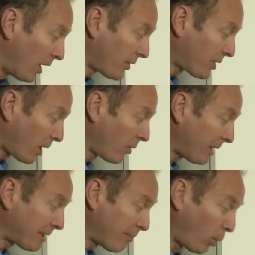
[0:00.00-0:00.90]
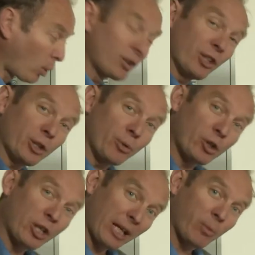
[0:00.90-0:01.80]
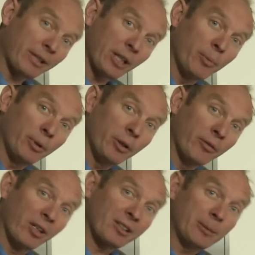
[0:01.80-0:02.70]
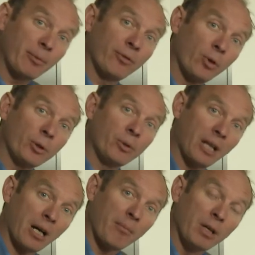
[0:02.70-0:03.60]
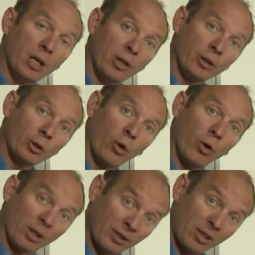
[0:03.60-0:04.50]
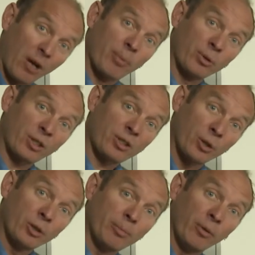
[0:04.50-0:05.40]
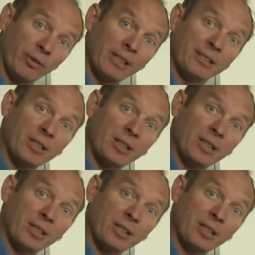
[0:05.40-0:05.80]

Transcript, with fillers: and so it's important that you check with the Open University before you come that your samples are suitable for this